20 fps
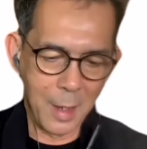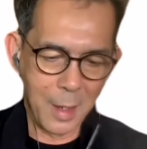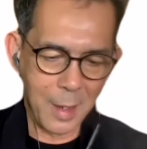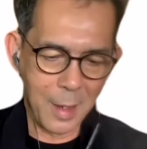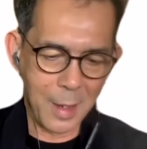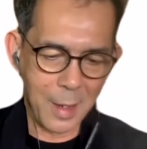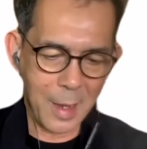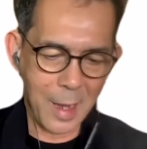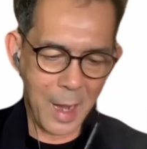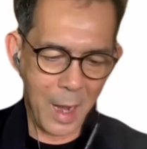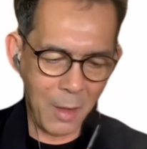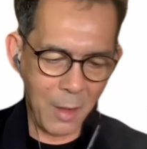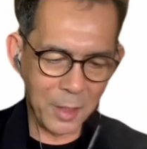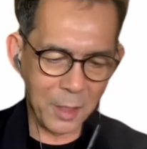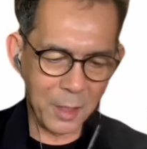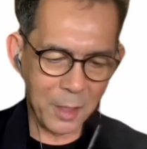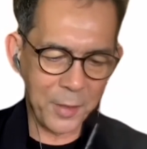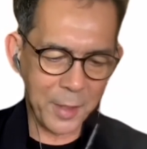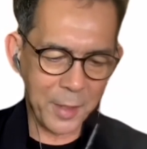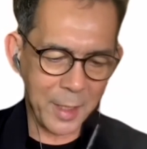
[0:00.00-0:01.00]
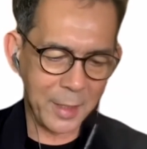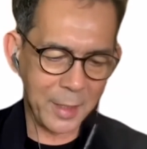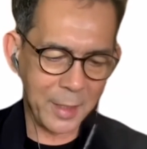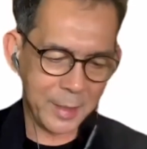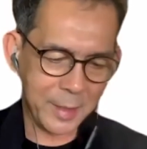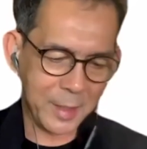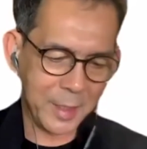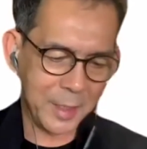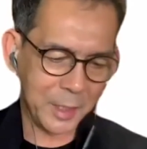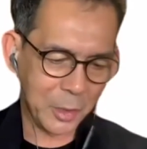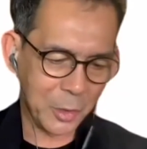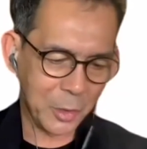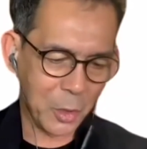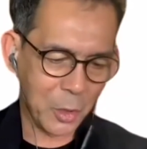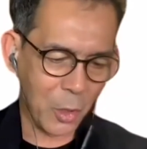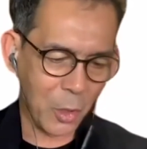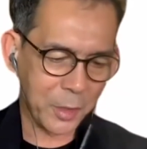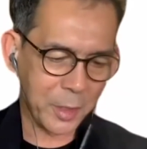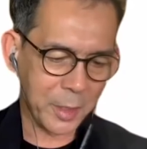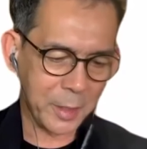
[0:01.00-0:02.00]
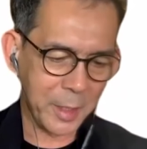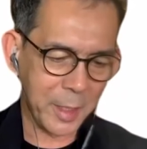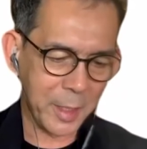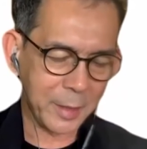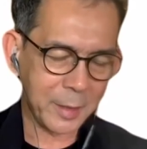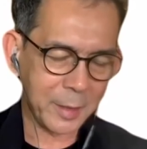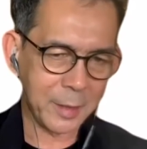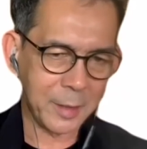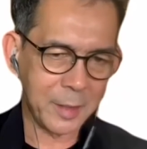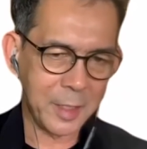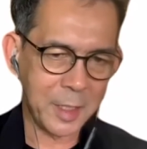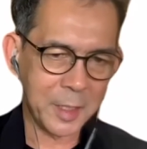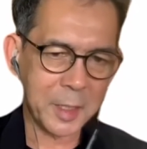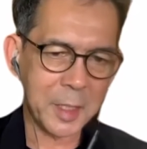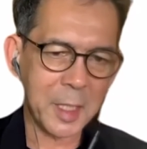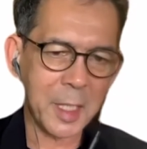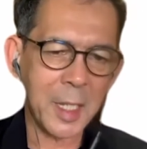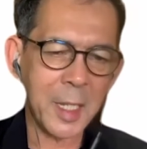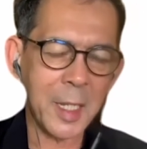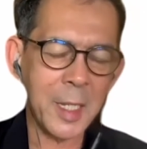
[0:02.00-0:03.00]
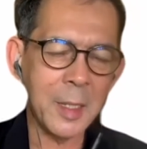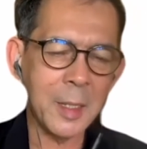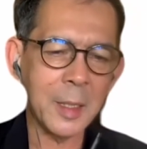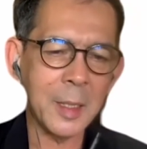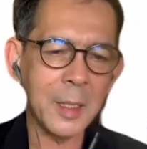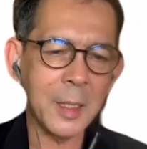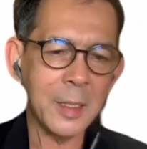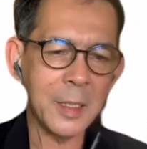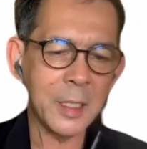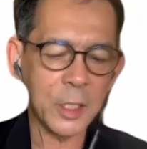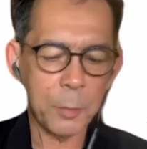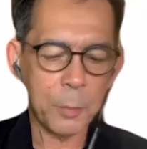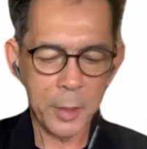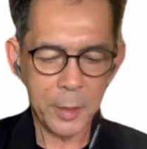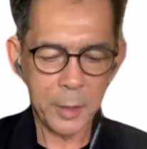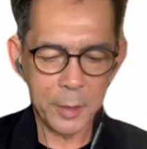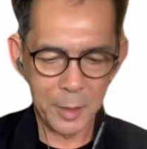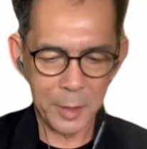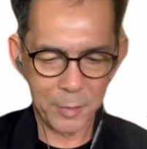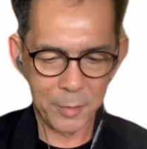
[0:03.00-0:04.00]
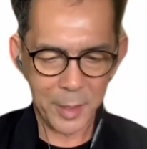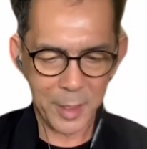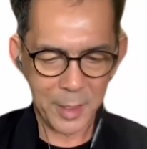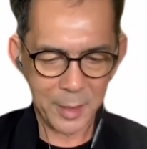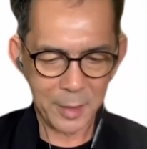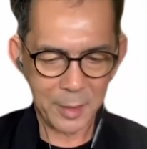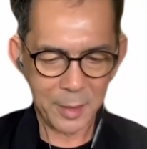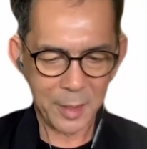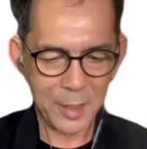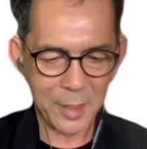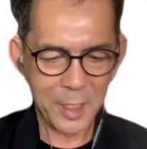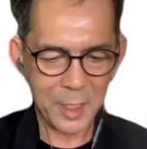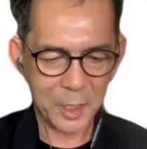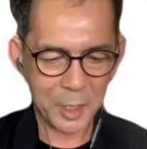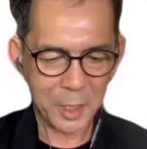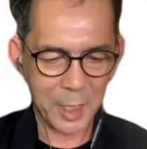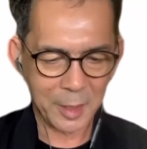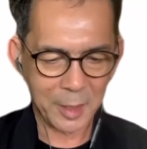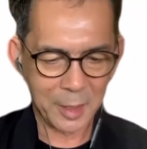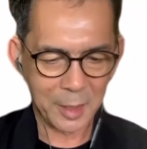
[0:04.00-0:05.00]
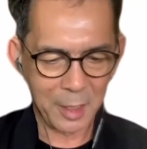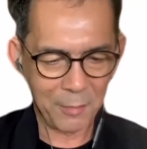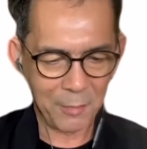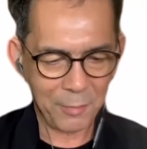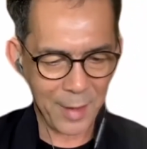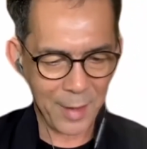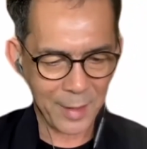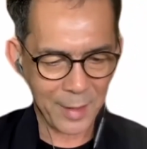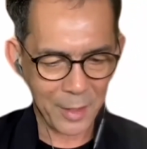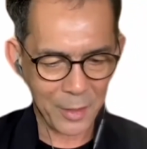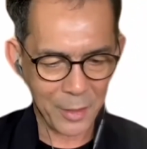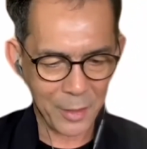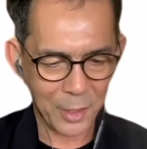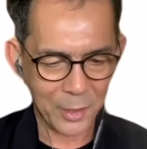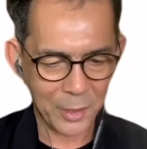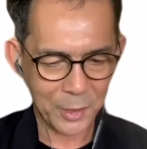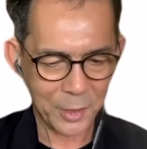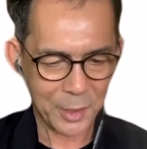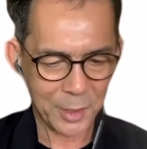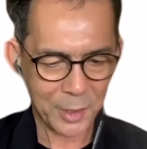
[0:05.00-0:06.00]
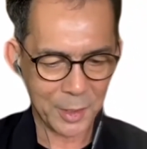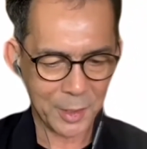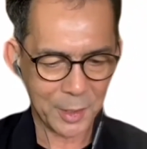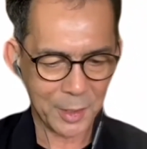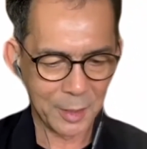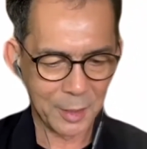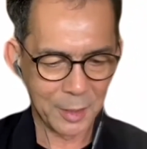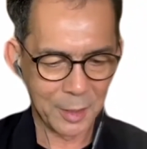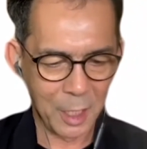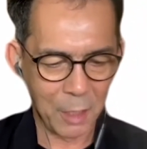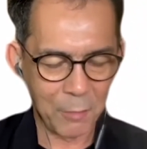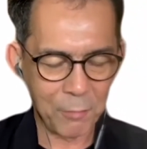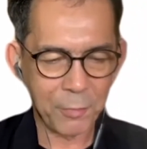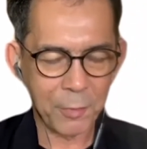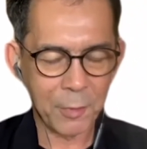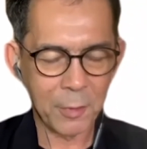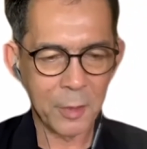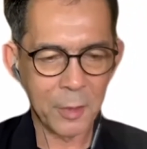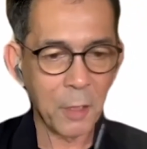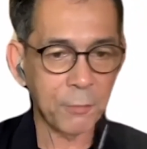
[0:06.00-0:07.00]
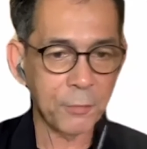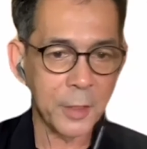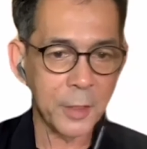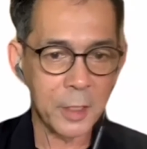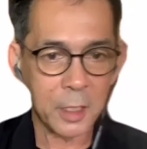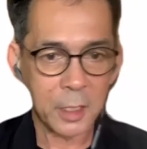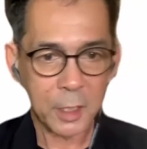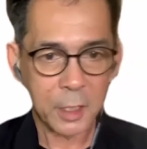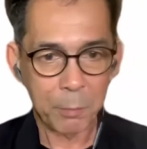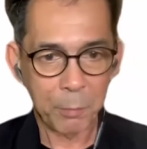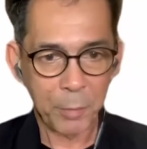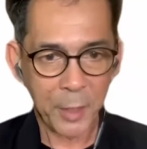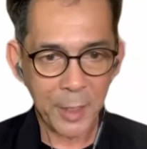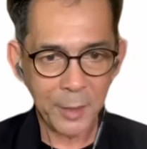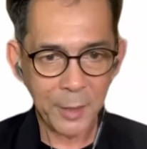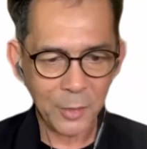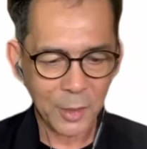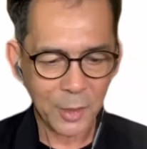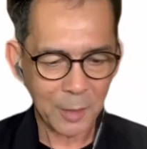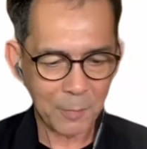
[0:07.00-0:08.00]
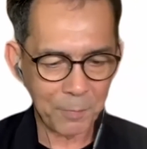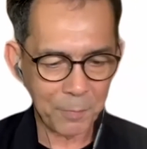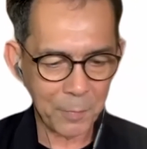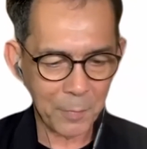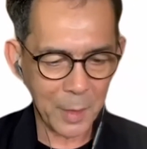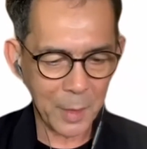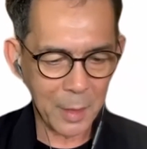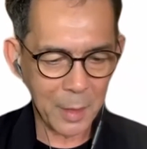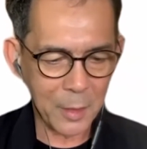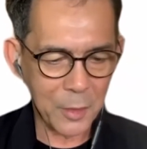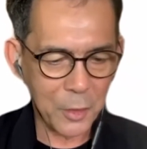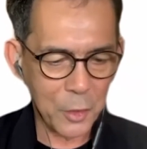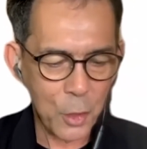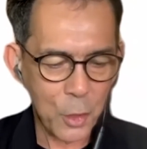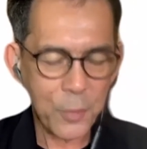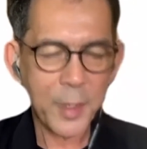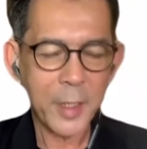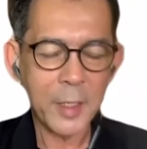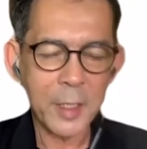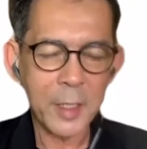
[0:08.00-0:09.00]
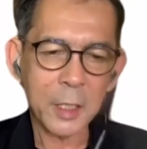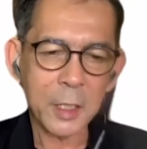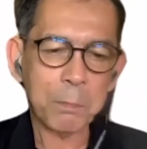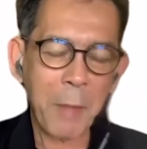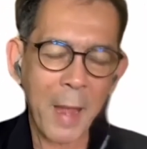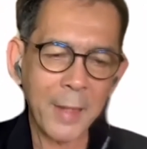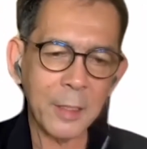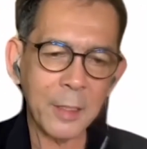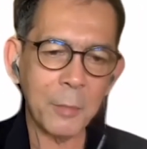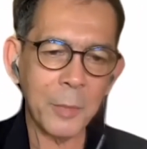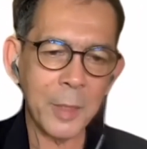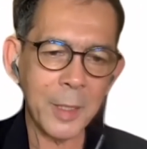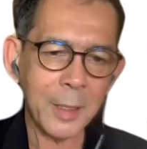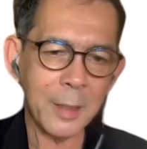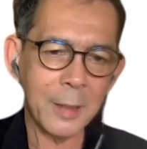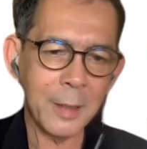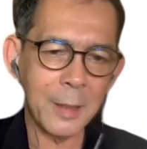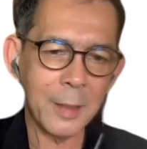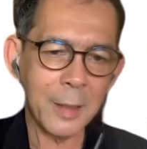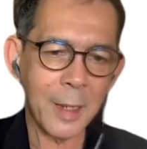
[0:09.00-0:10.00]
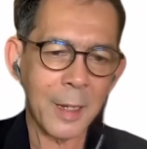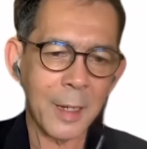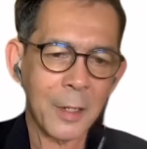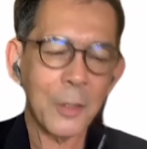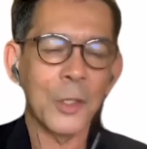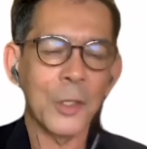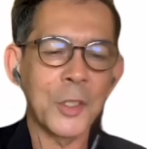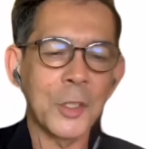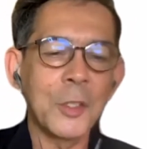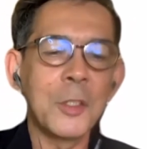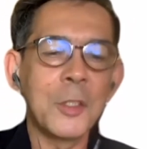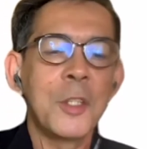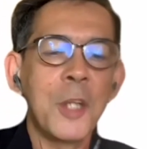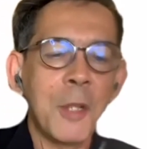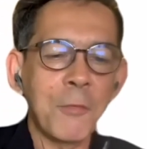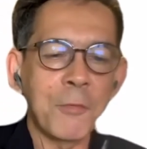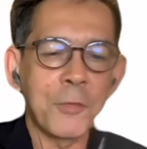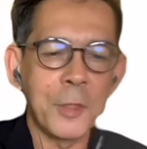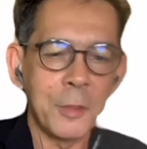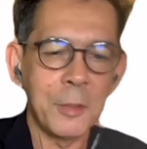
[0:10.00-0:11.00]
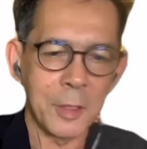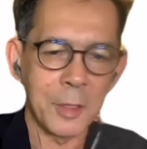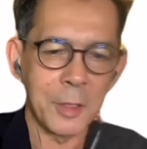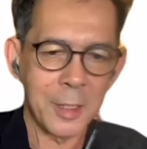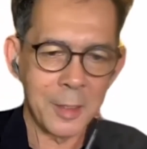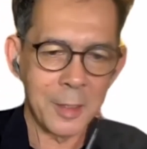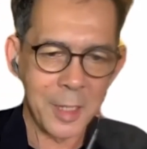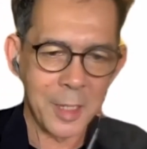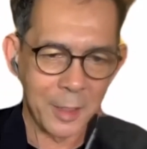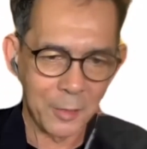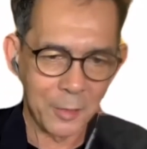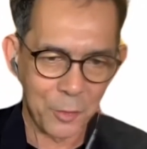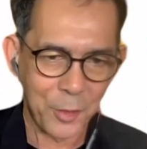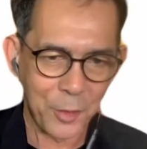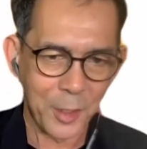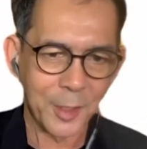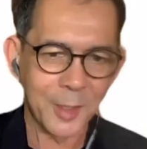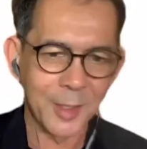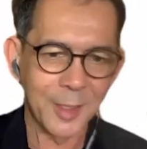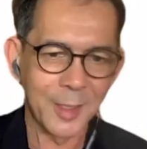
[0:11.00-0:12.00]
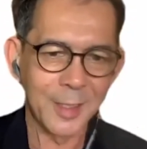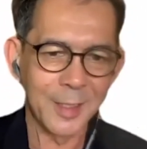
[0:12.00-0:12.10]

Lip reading: how difficult it is to coordinate this interdisciplinary initiative across different disciplines during this pandemic across different countries.